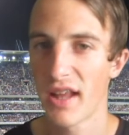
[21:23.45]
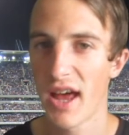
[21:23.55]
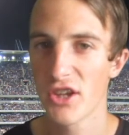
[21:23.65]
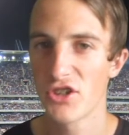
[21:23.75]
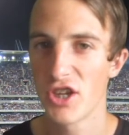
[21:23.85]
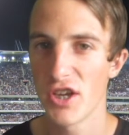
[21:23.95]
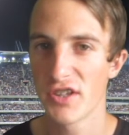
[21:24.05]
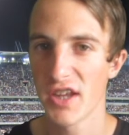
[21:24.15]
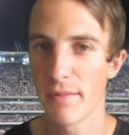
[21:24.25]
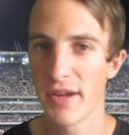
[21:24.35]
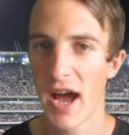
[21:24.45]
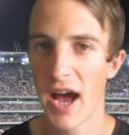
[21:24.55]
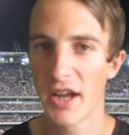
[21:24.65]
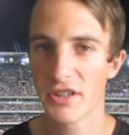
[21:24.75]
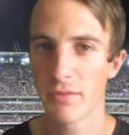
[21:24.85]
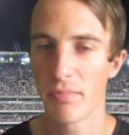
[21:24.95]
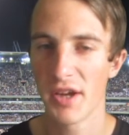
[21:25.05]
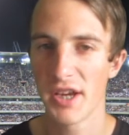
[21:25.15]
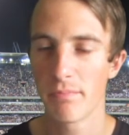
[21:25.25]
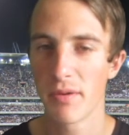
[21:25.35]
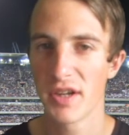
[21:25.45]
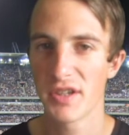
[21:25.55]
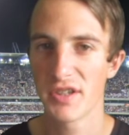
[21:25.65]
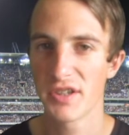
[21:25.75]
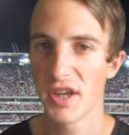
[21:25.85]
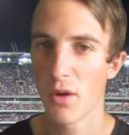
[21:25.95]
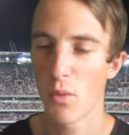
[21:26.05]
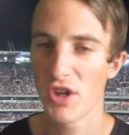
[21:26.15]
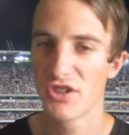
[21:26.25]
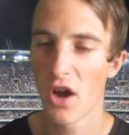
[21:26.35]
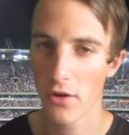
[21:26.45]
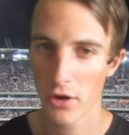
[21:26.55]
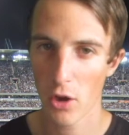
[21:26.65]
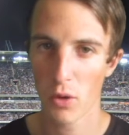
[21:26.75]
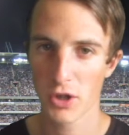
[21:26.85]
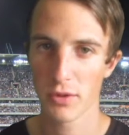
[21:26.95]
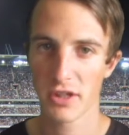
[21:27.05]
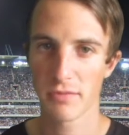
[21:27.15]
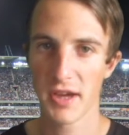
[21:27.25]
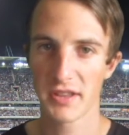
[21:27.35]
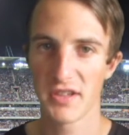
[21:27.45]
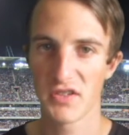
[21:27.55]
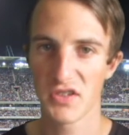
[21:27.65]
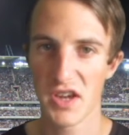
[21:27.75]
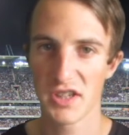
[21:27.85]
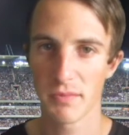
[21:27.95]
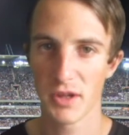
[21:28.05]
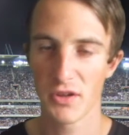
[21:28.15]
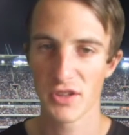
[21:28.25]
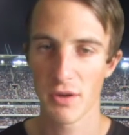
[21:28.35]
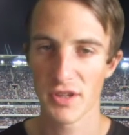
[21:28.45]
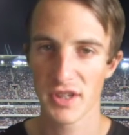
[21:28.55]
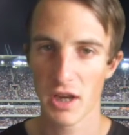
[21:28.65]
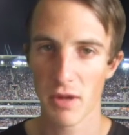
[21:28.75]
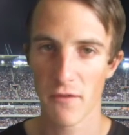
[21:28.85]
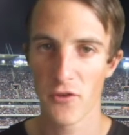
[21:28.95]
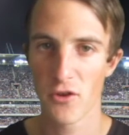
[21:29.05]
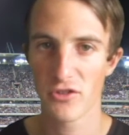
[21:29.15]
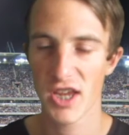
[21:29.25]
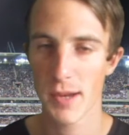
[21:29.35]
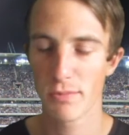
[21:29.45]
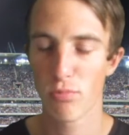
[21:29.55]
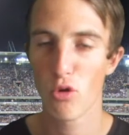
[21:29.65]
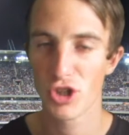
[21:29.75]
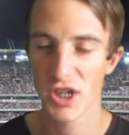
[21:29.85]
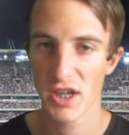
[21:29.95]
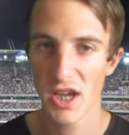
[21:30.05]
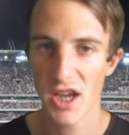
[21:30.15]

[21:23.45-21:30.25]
Last year is going to be hard to beat, but we don't know what to expect this season, because there is going to be a few teams pushing